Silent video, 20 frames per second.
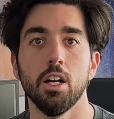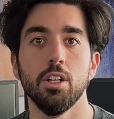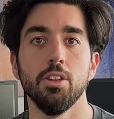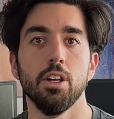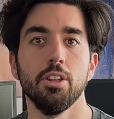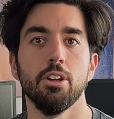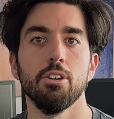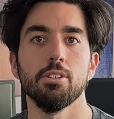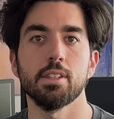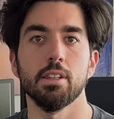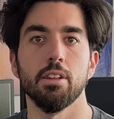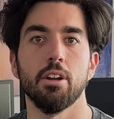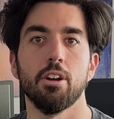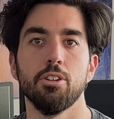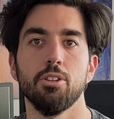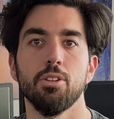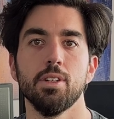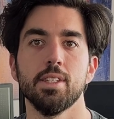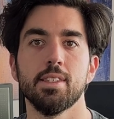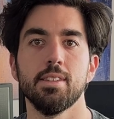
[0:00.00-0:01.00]
Another
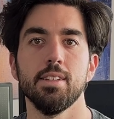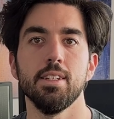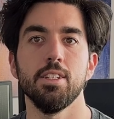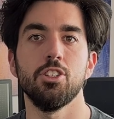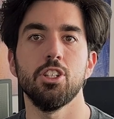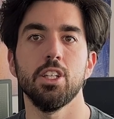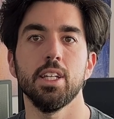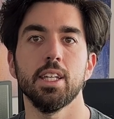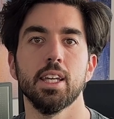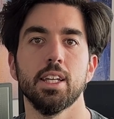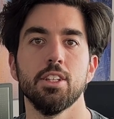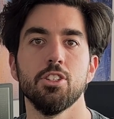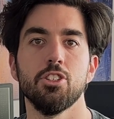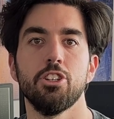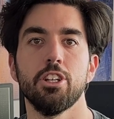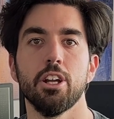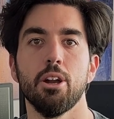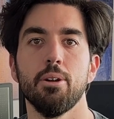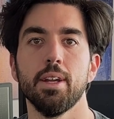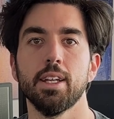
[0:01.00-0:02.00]
scenario is teaching and
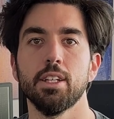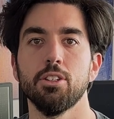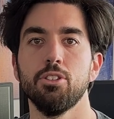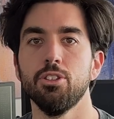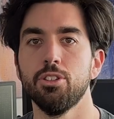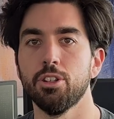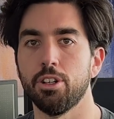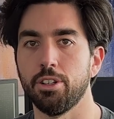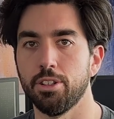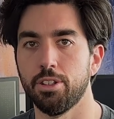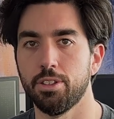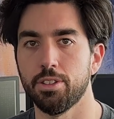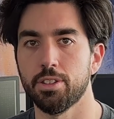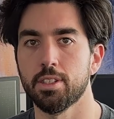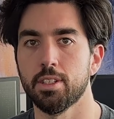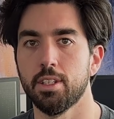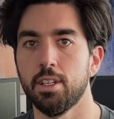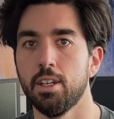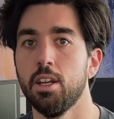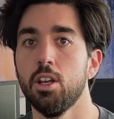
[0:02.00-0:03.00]
sharing
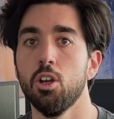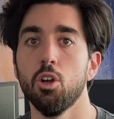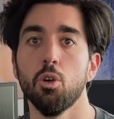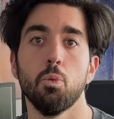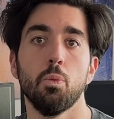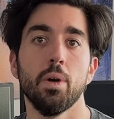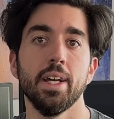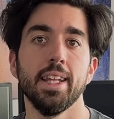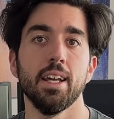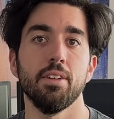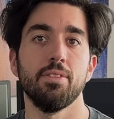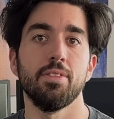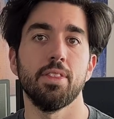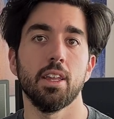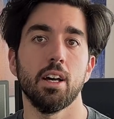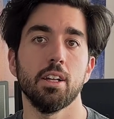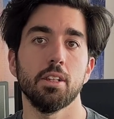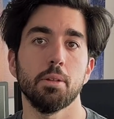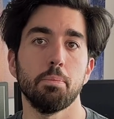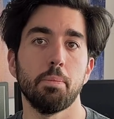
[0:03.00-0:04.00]
tutorials. When I've
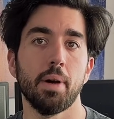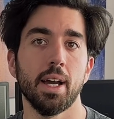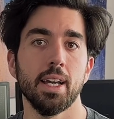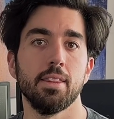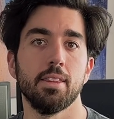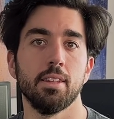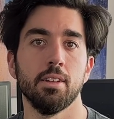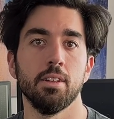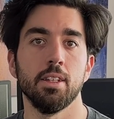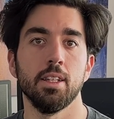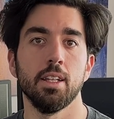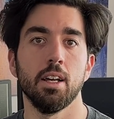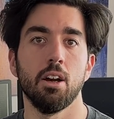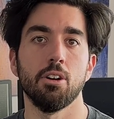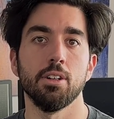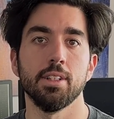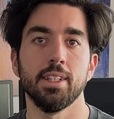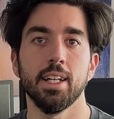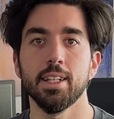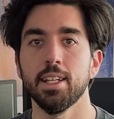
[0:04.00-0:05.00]
taught Python
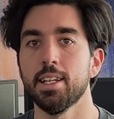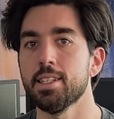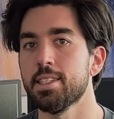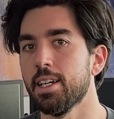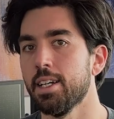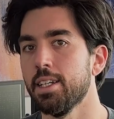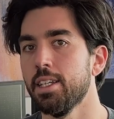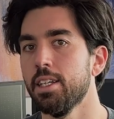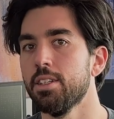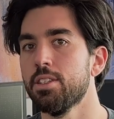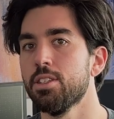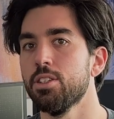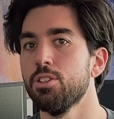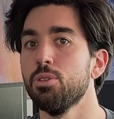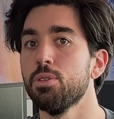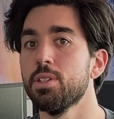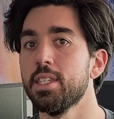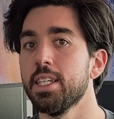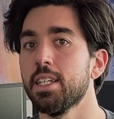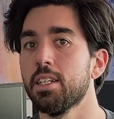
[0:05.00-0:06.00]
or data science,
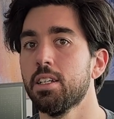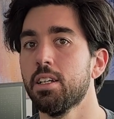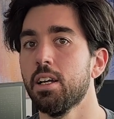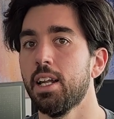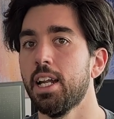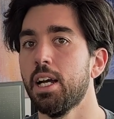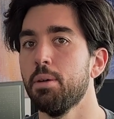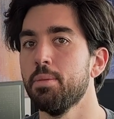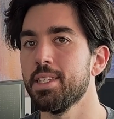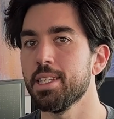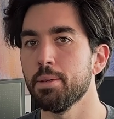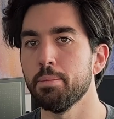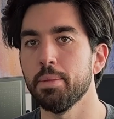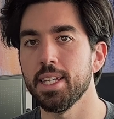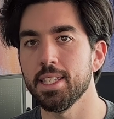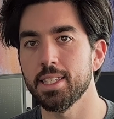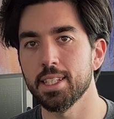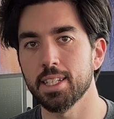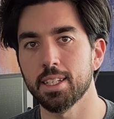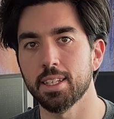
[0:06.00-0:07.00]
using Colab is
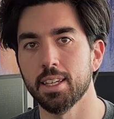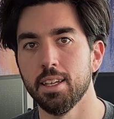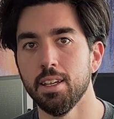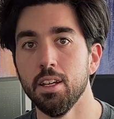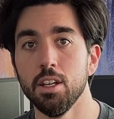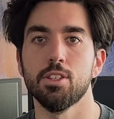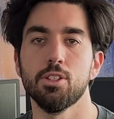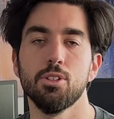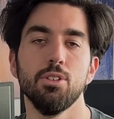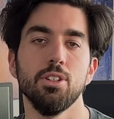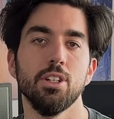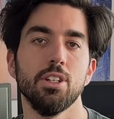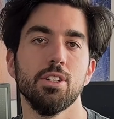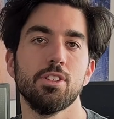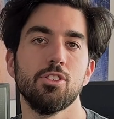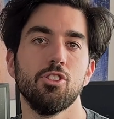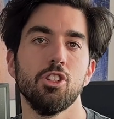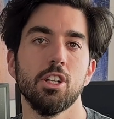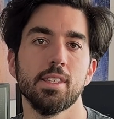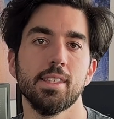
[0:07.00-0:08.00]
amazing.
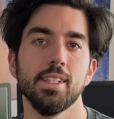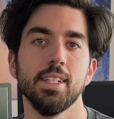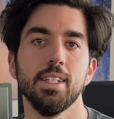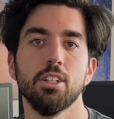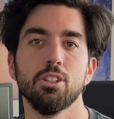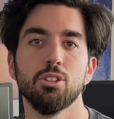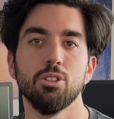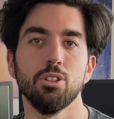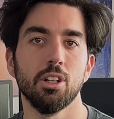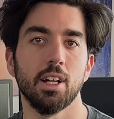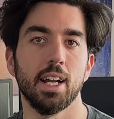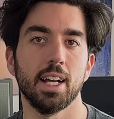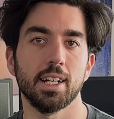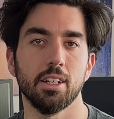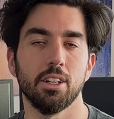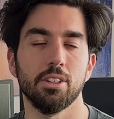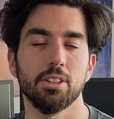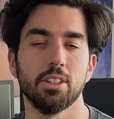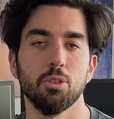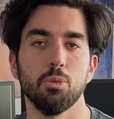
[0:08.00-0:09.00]
Students just need a Google
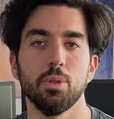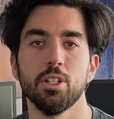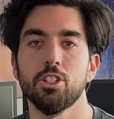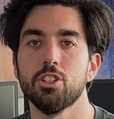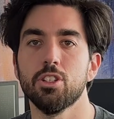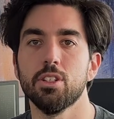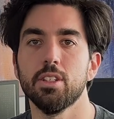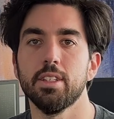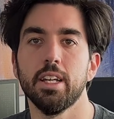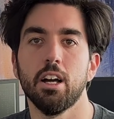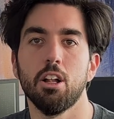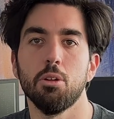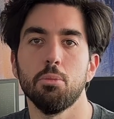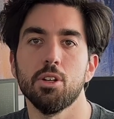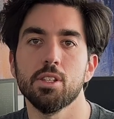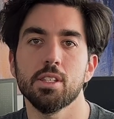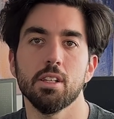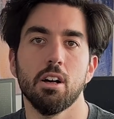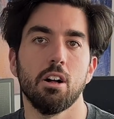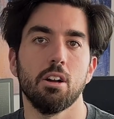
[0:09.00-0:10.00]
account, which they
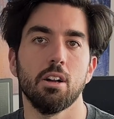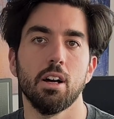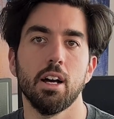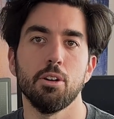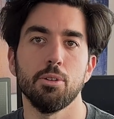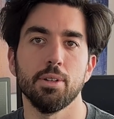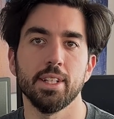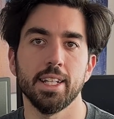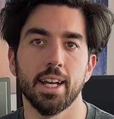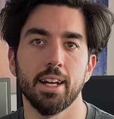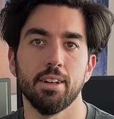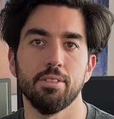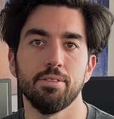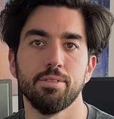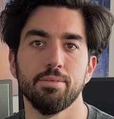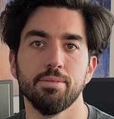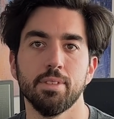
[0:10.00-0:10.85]
almost all already have.